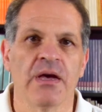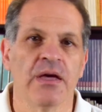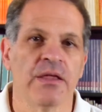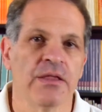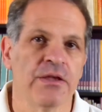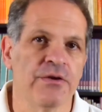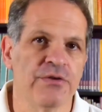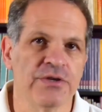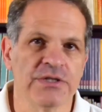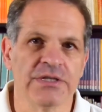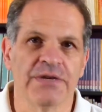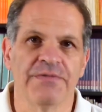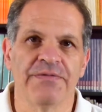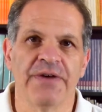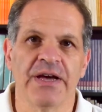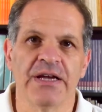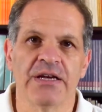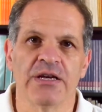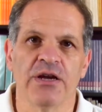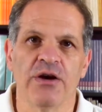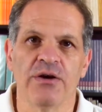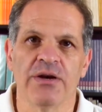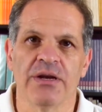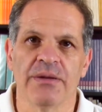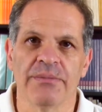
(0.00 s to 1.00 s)
There is in fact
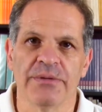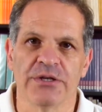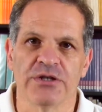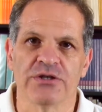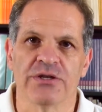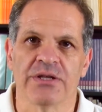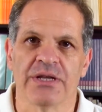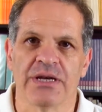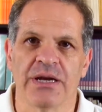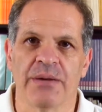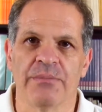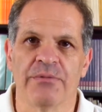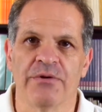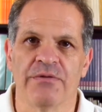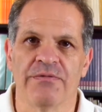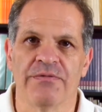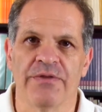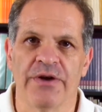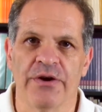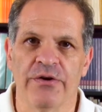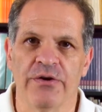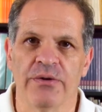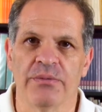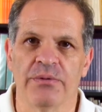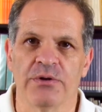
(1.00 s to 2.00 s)
no limit to the number of
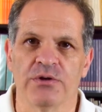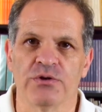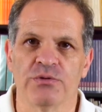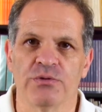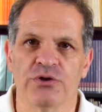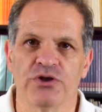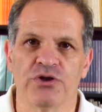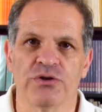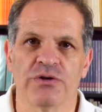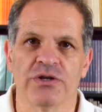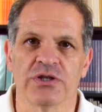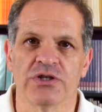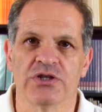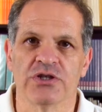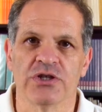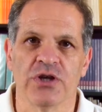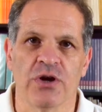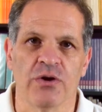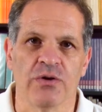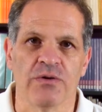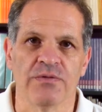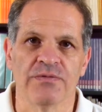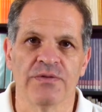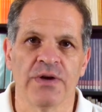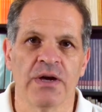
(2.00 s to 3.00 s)
variables which you can
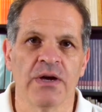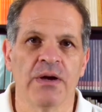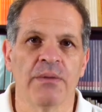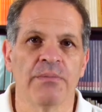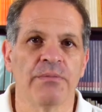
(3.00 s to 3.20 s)
solve,